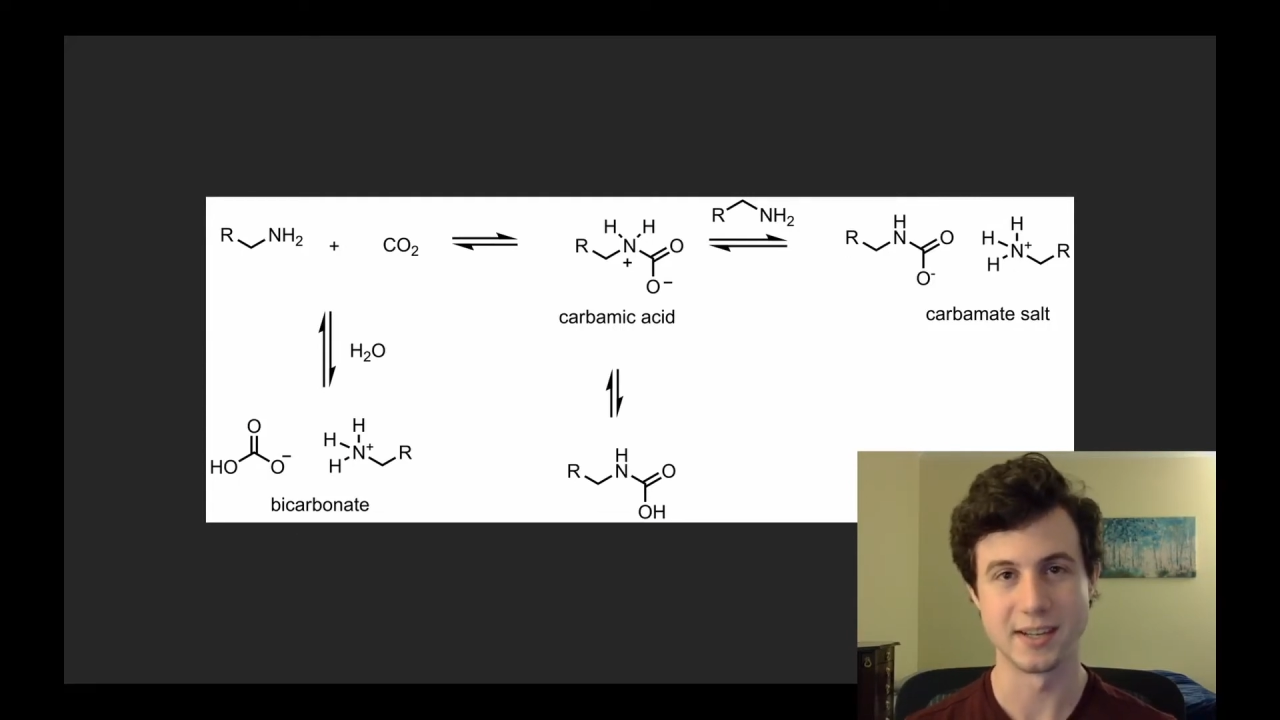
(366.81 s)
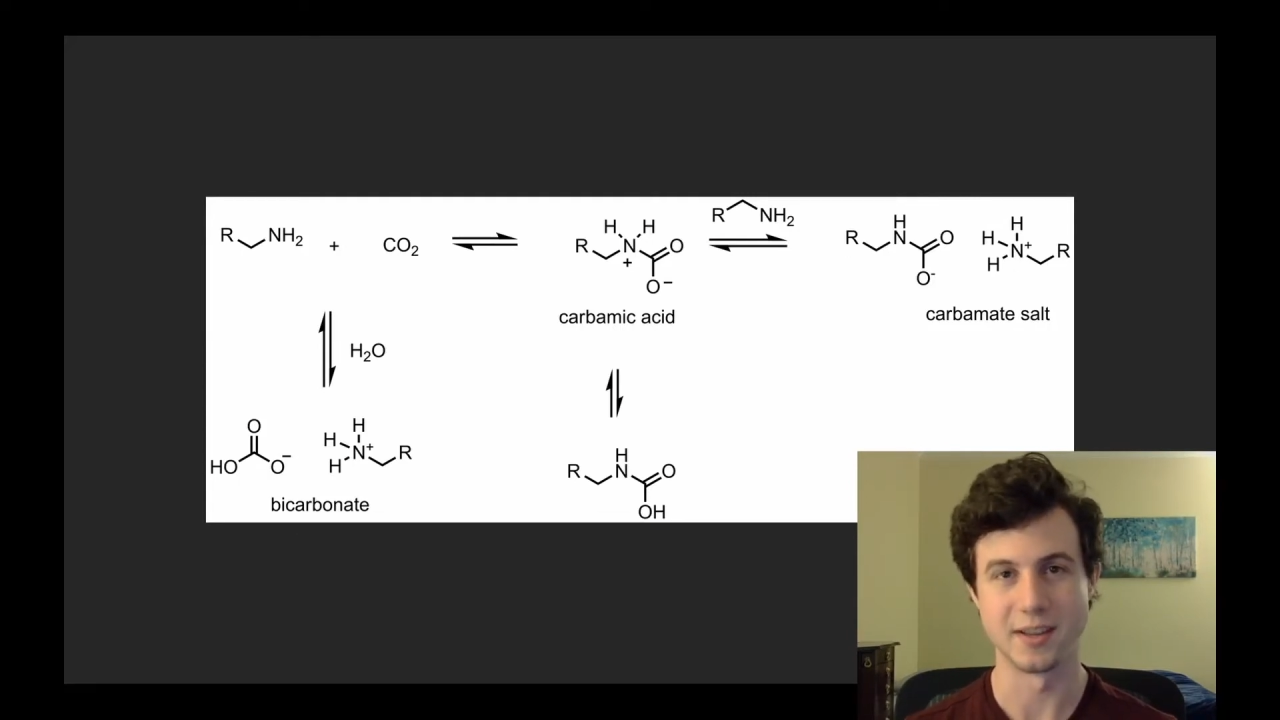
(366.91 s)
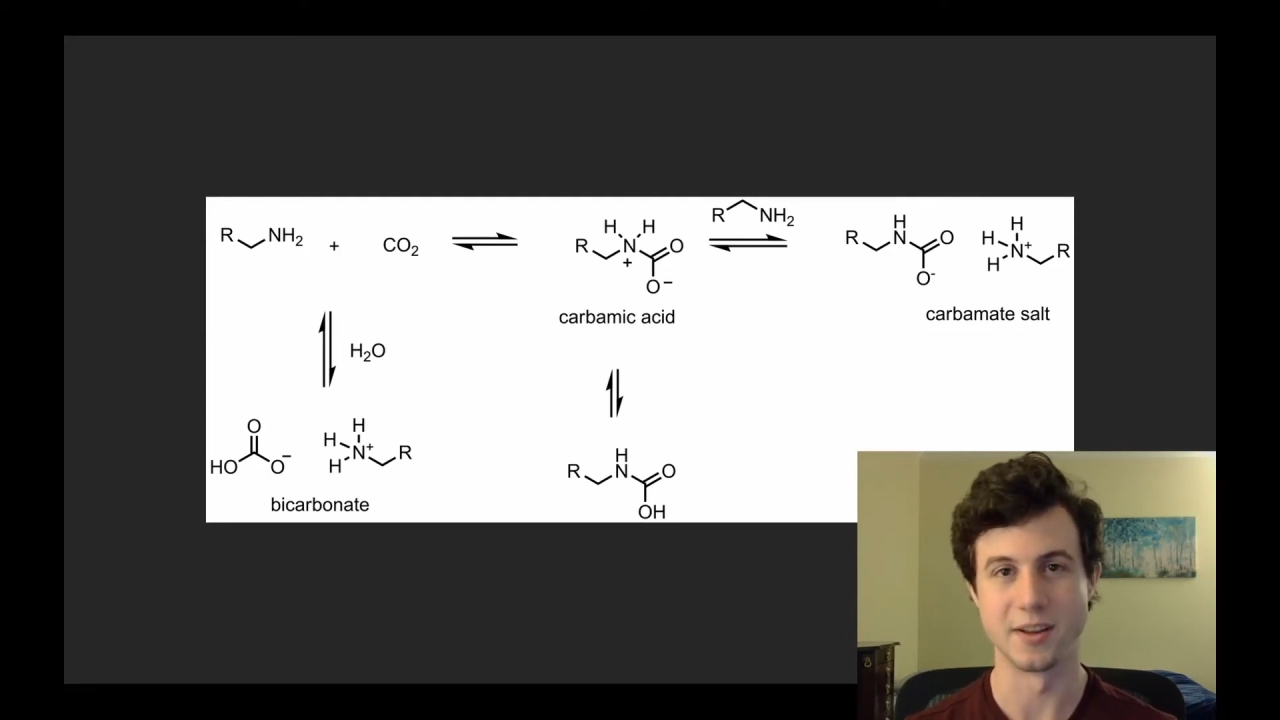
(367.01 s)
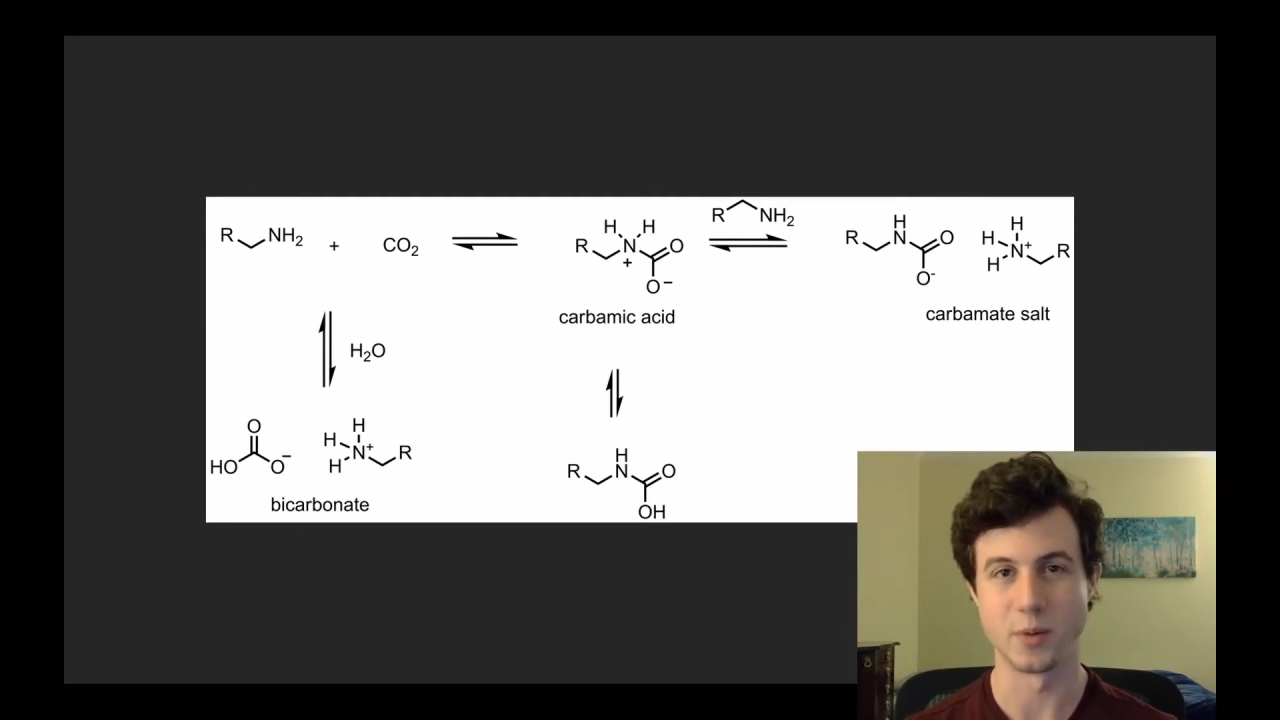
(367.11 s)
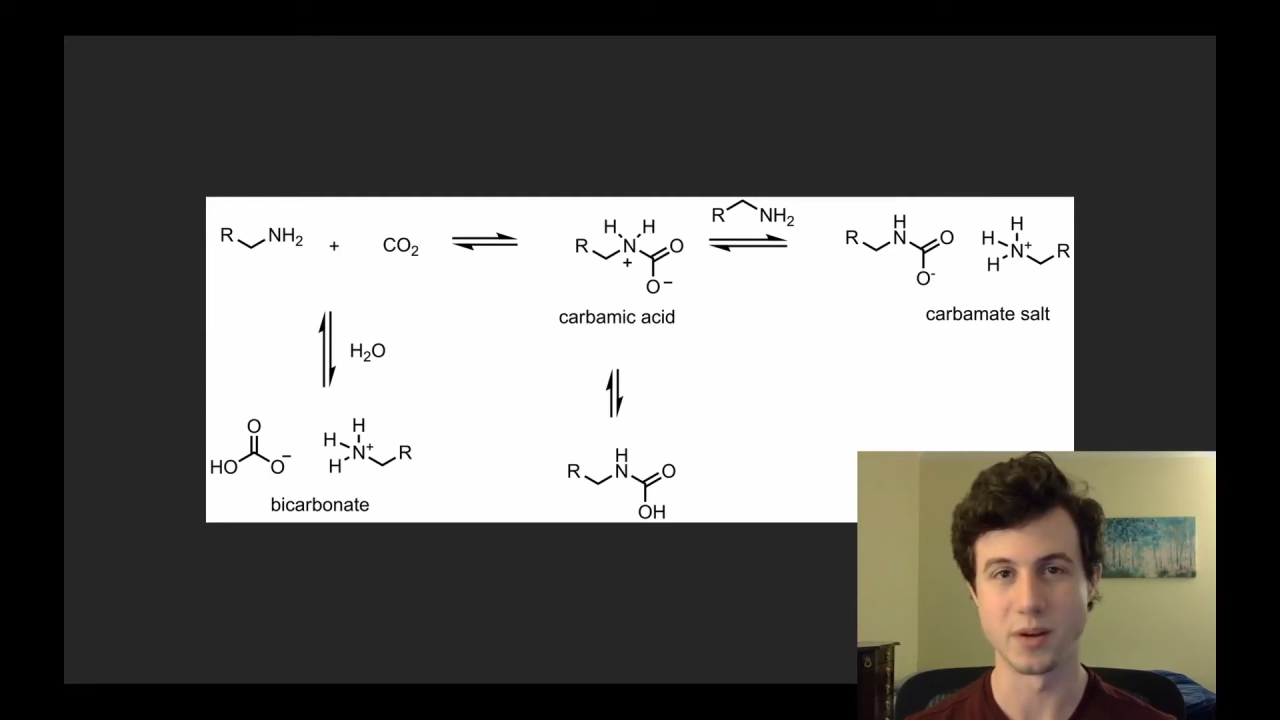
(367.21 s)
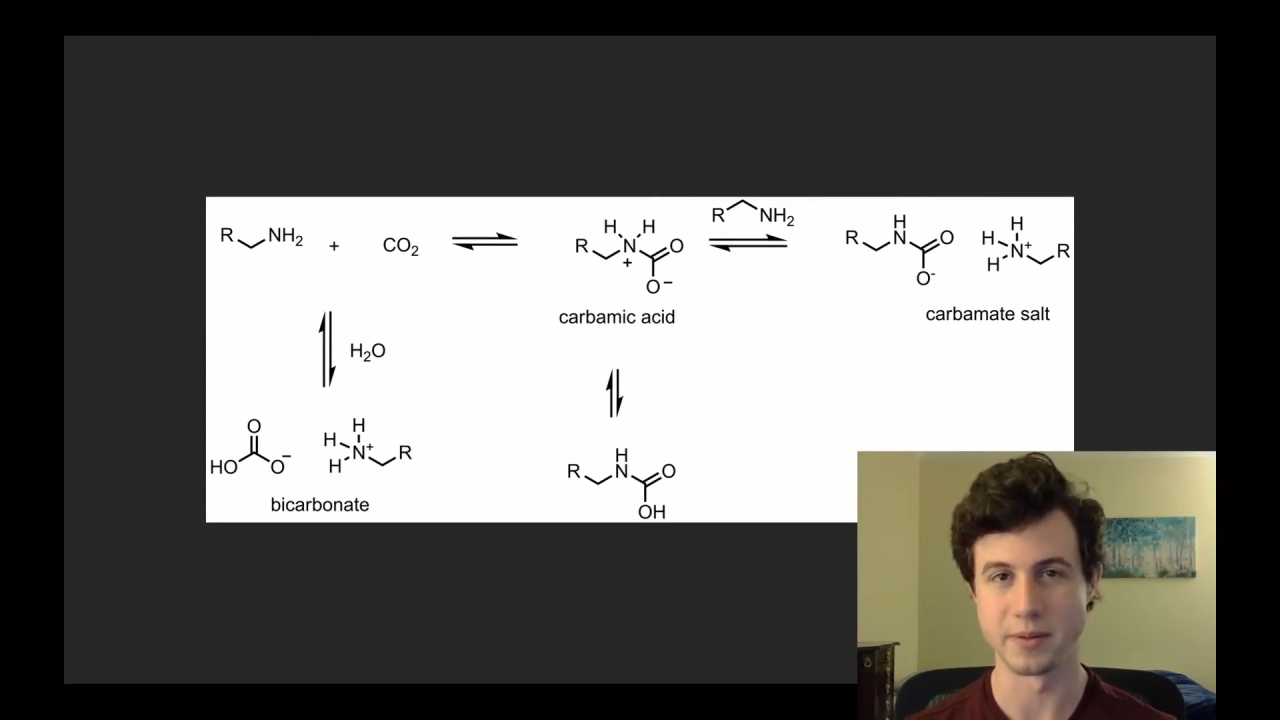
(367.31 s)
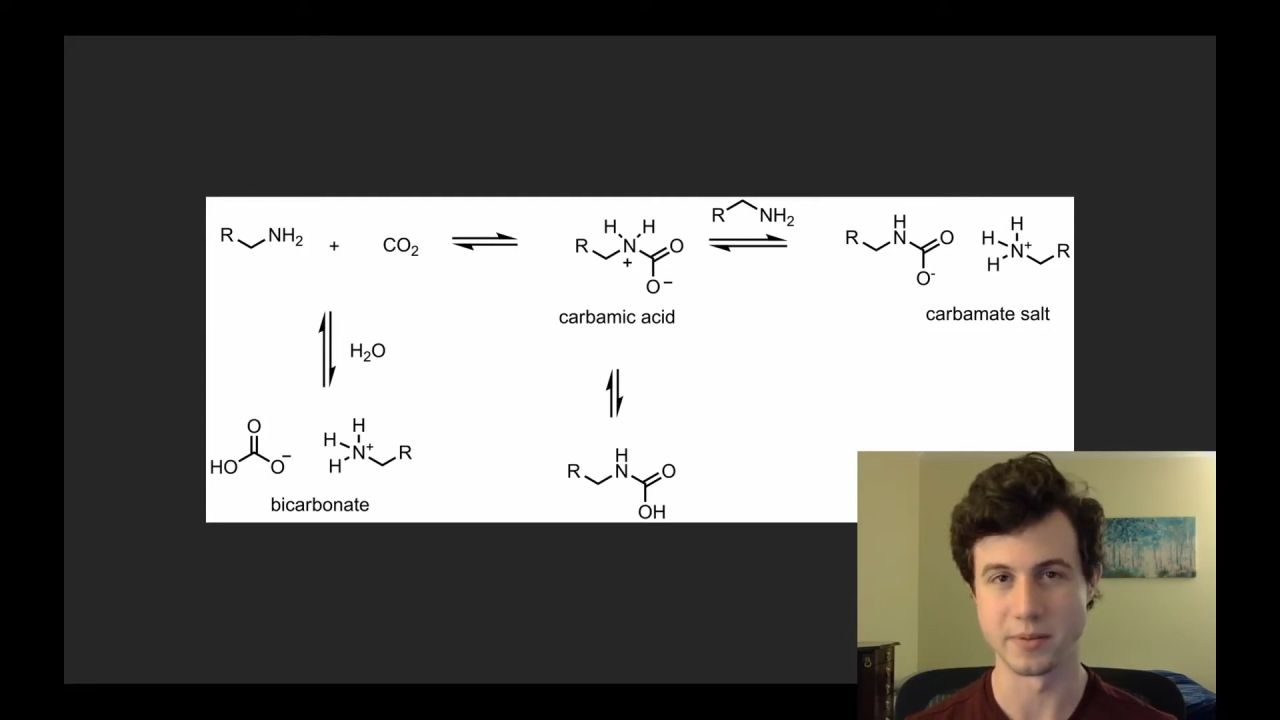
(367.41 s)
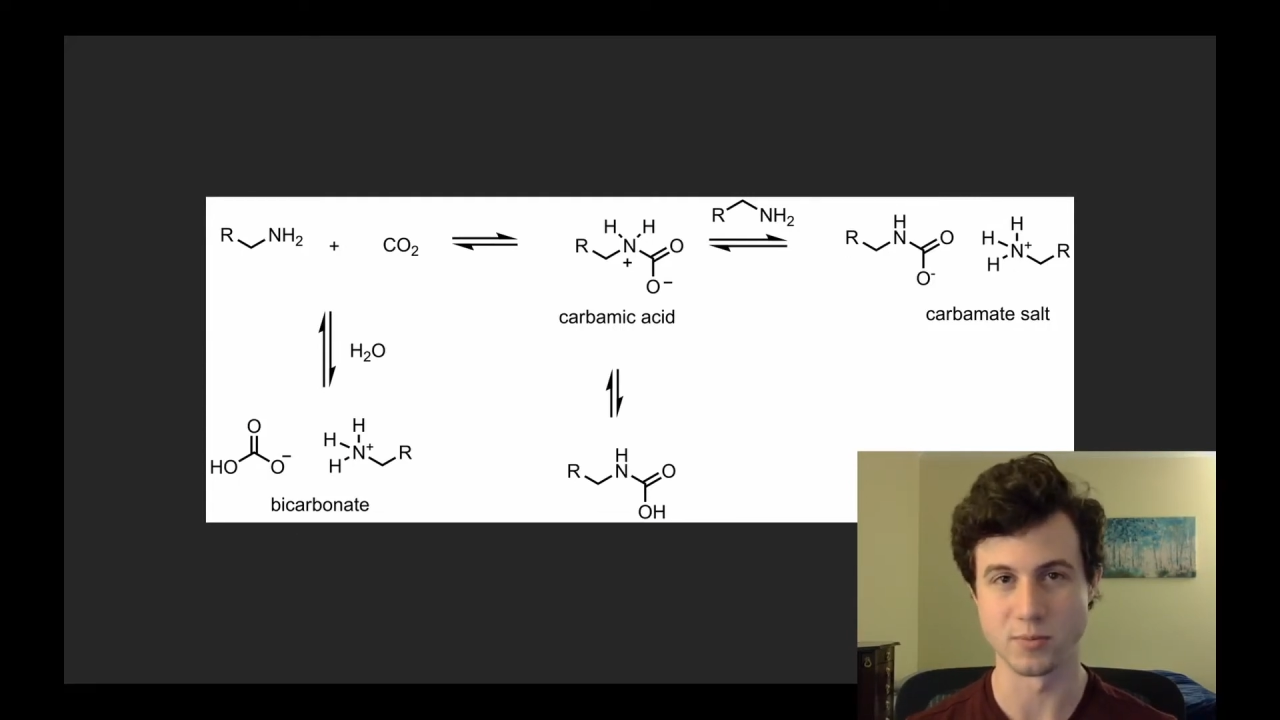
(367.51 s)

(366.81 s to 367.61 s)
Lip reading: you want to be able